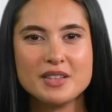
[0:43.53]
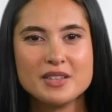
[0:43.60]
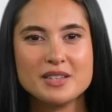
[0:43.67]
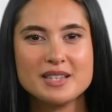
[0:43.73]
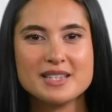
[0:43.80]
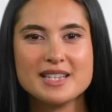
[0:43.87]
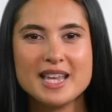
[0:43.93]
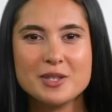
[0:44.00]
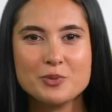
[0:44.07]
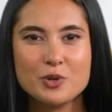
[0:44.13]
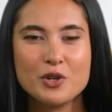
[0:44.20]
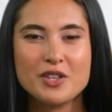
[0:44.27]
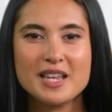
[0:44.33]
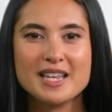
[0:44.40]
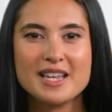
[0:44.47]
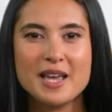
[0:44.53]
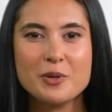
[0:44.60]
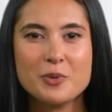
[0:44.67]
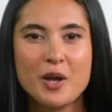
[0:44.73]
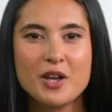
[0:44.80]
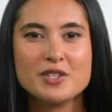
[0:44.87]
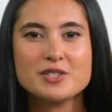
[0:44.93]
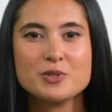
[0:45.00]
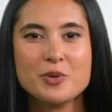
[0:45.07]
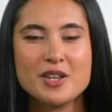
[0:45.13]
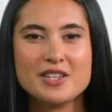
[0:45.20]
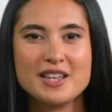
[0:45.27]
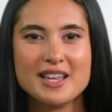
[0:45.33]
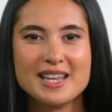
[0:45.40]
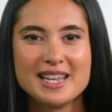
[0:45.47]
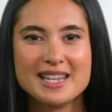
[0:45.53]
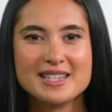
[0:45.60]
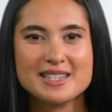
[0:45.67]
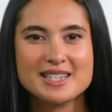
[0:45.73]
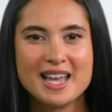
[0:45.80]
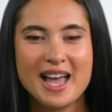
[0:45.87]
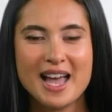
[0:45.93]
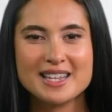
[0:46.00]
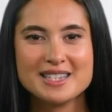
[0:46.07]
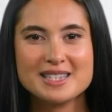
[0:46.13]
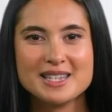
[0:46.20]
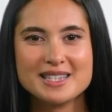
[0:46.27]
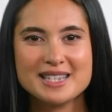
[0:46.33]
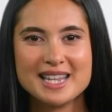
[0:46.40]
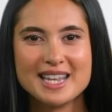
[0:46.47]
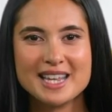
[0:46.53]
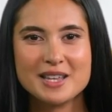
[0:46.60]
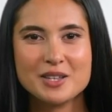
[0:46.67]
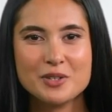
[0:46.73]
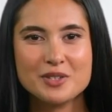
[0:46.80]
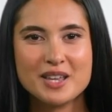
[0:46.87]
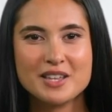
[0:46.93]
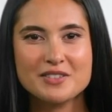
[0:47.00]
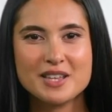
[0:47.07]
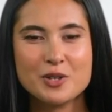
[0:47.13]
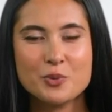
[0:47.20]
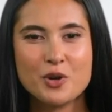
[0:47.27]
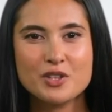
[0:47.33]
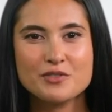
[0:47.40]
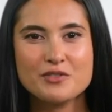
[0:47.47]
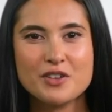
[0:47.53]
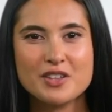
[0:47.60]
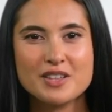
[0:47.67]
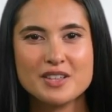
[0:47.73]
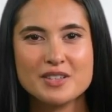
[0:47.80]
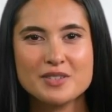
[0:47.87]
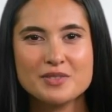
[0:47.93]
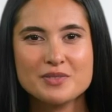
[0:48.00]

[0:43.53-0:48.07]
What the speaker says: The same login and password are used to access the Università Wi-Fi.